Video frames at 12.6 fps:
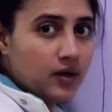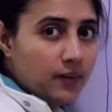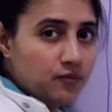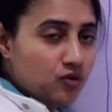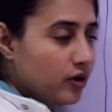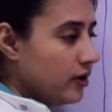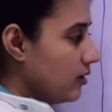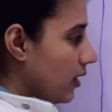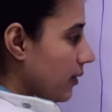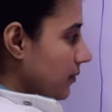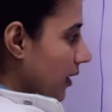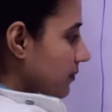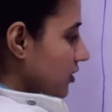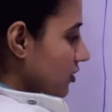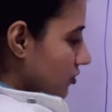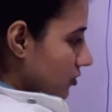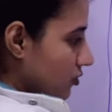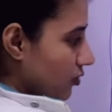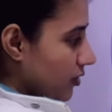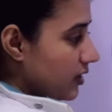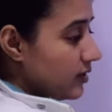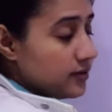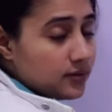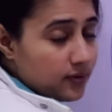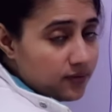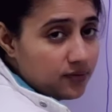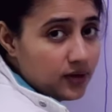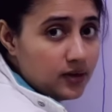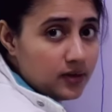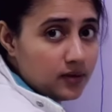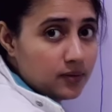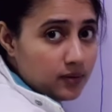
I'm just drawing it roughly.